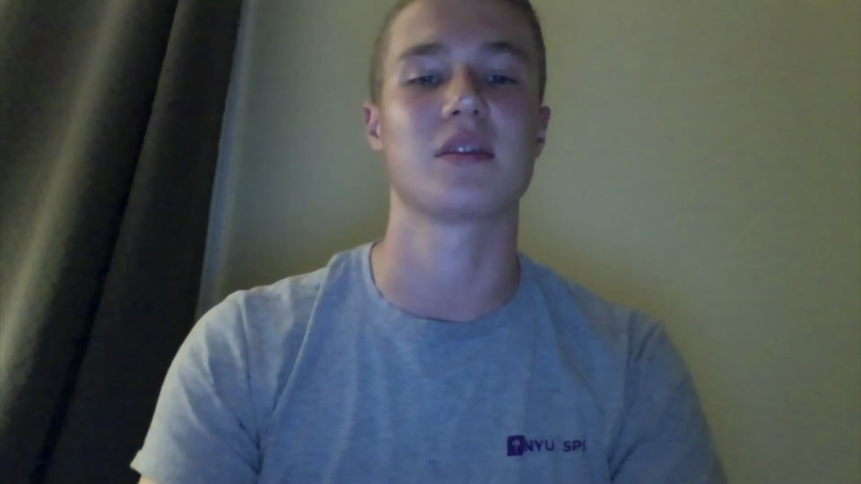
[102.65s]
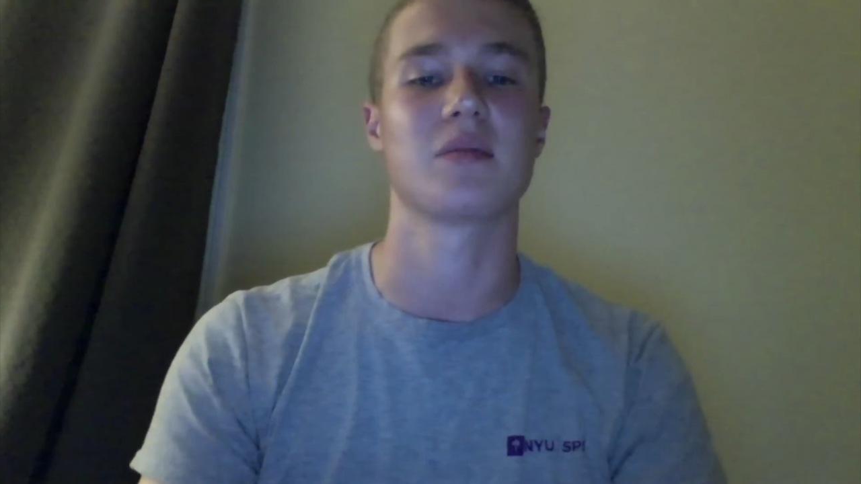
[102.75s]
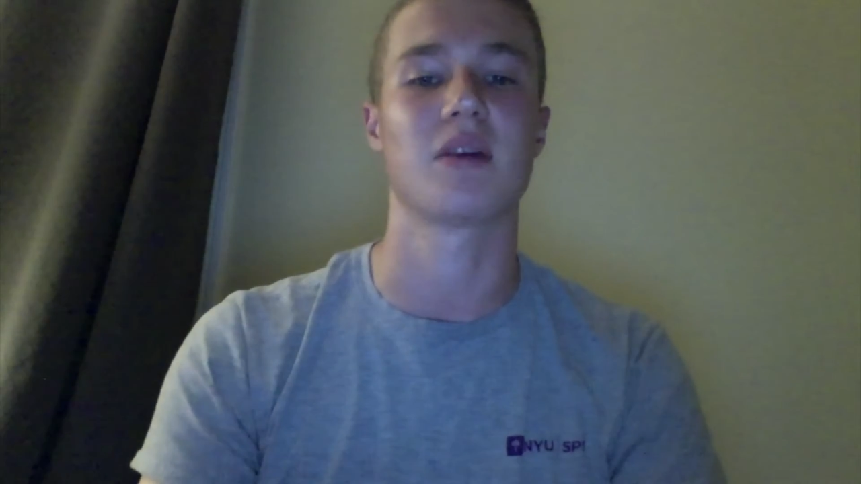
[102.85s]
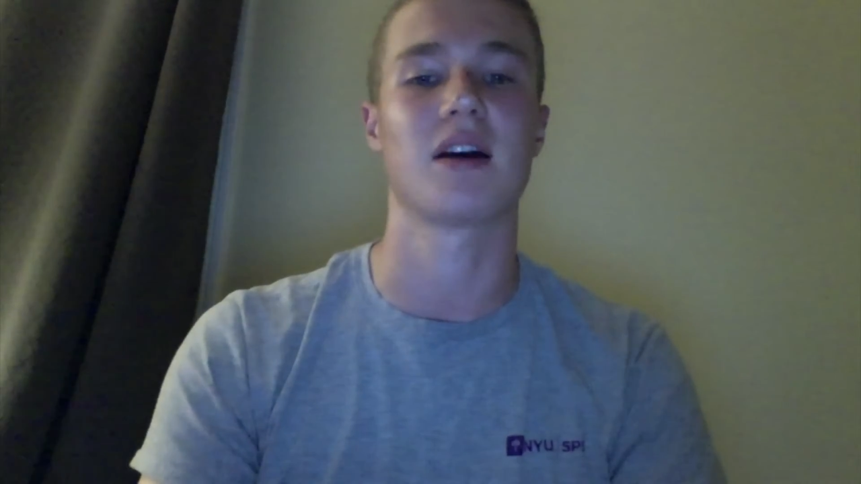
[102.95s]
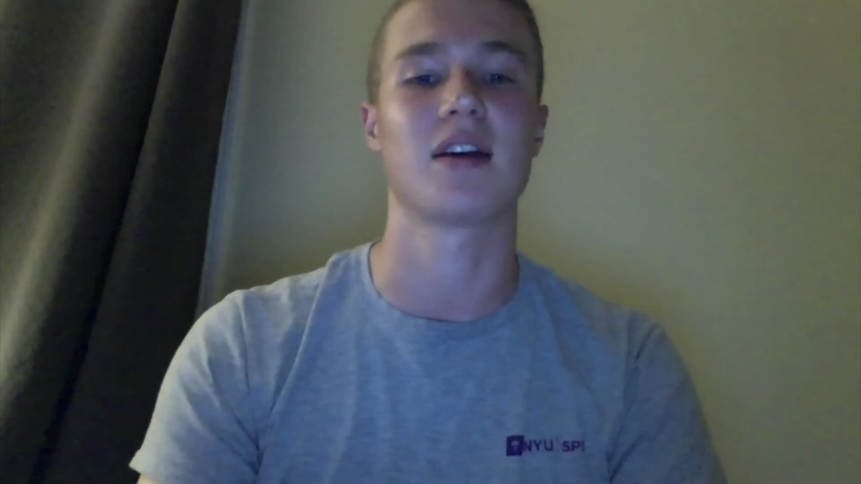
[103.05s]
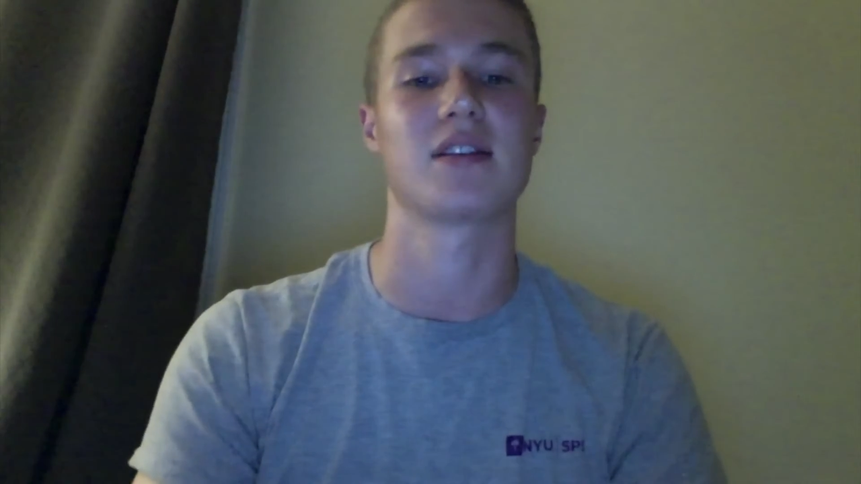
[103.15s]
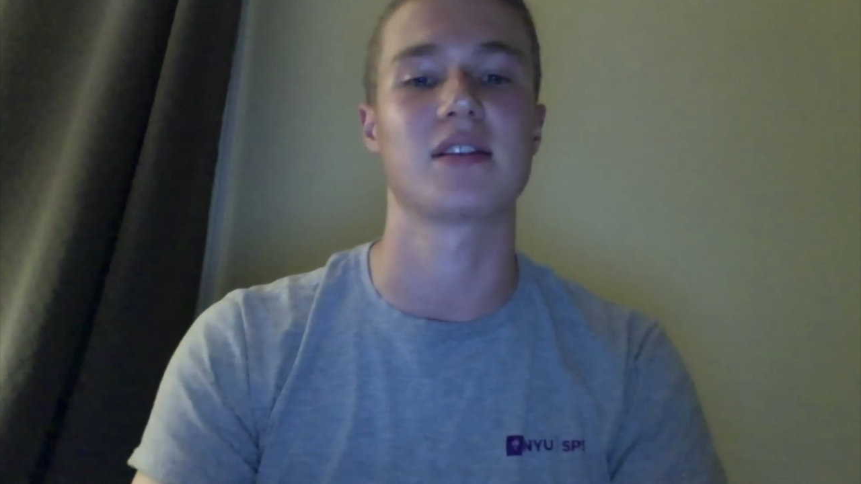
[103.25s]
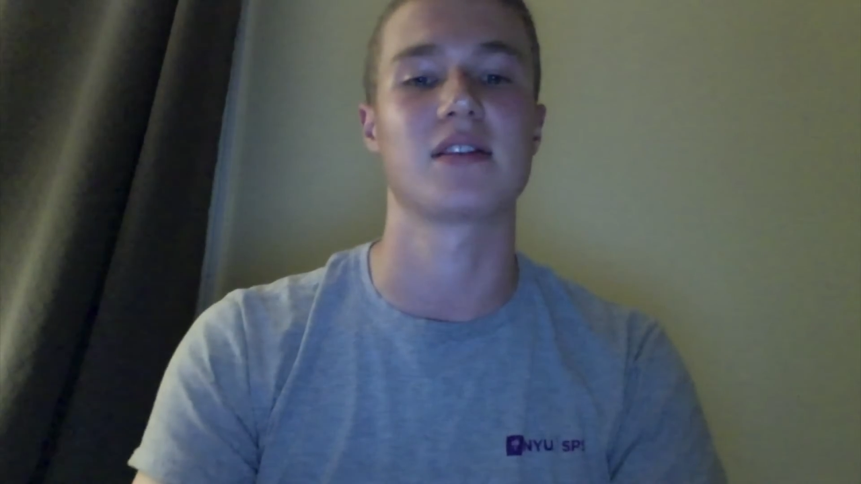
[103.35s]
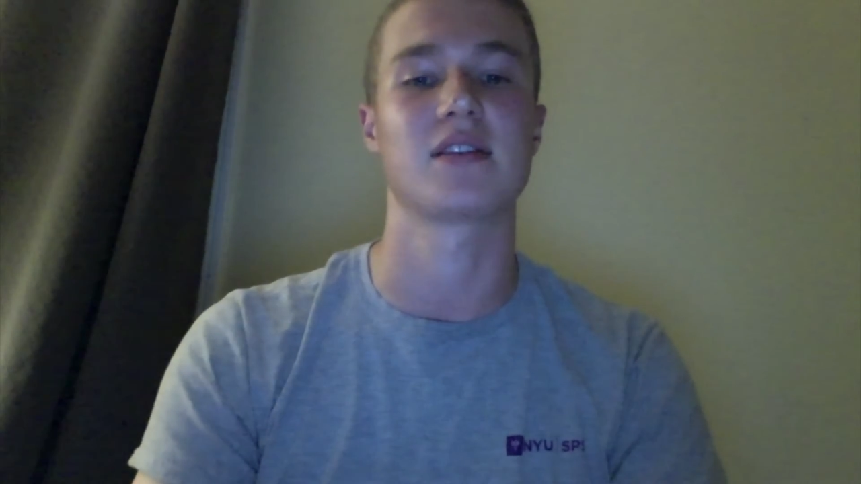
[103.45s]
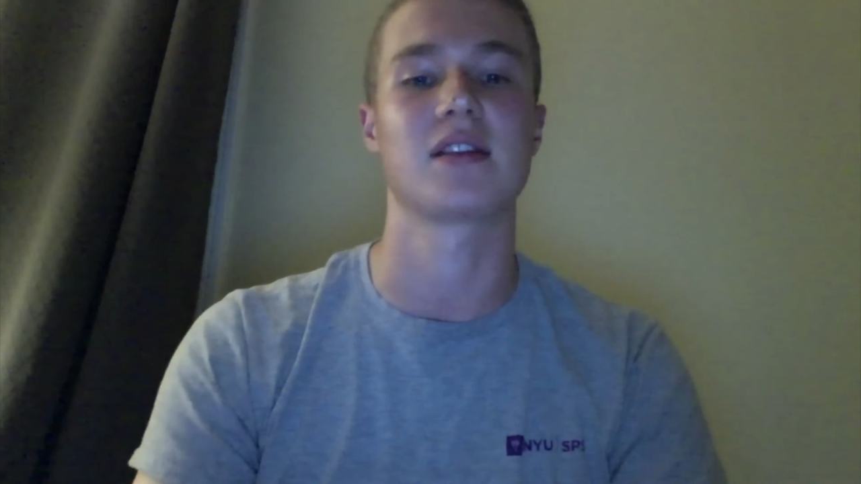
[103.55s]
and
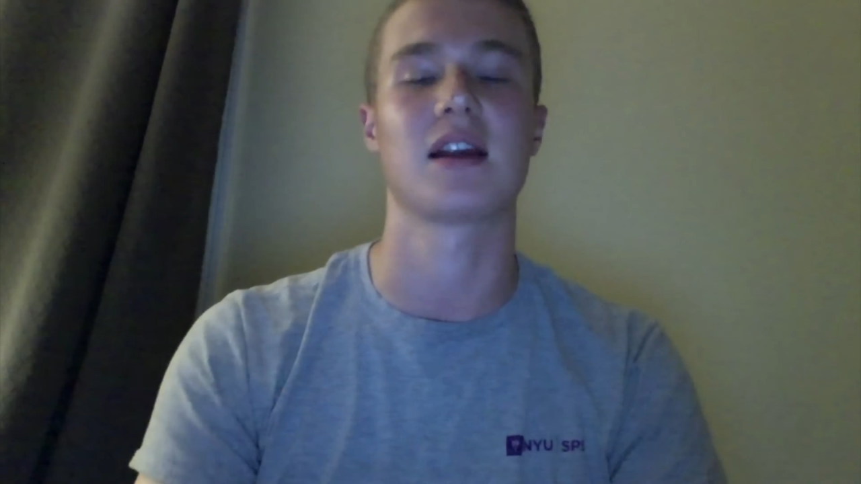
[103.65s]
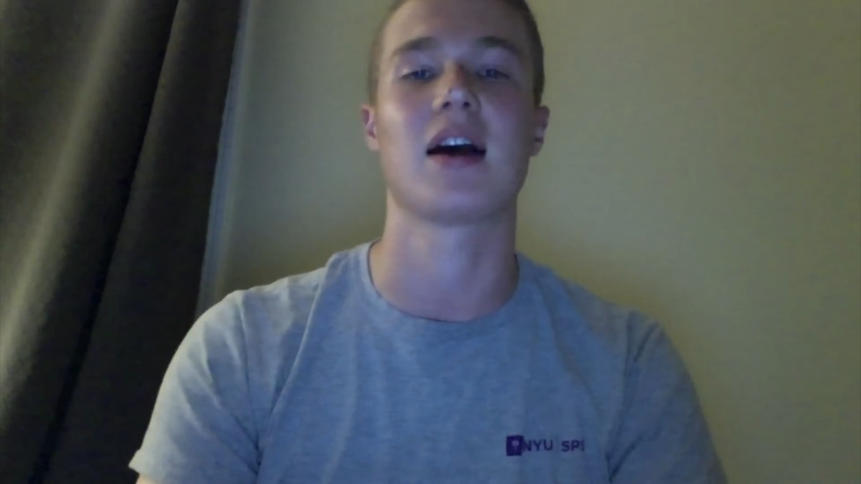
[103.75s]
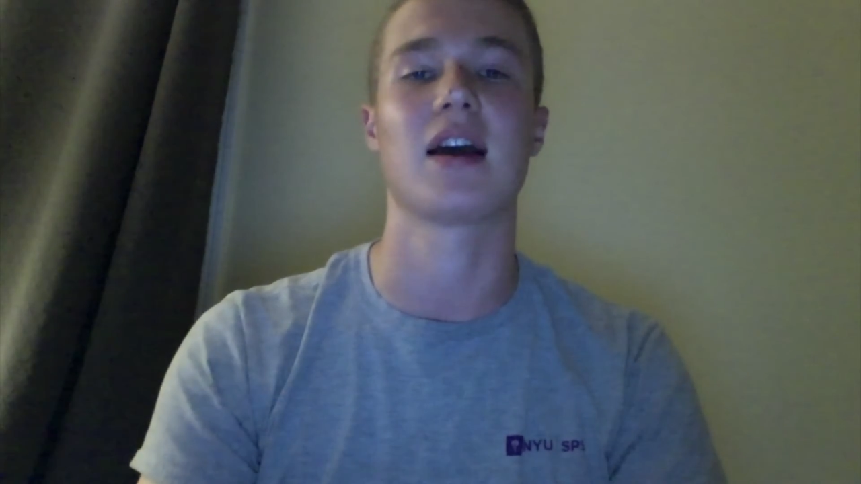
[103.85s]
biases that I